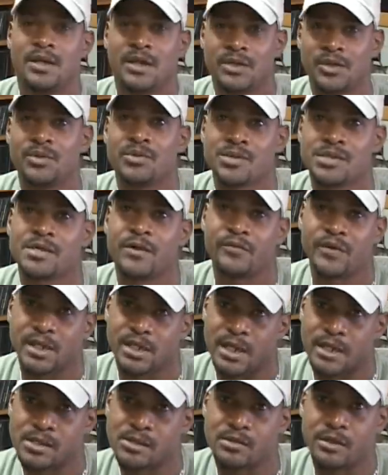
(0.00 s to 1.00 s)
You know, stuff like
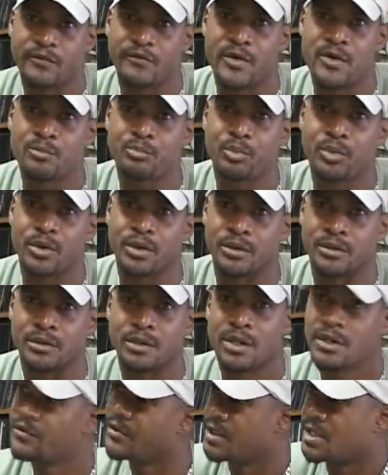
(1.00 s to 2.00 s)
that. So it's very important.
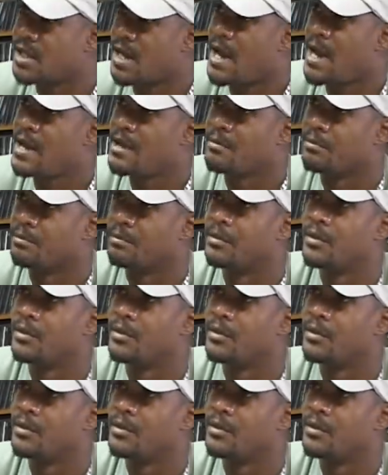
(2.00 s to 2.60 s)
The time.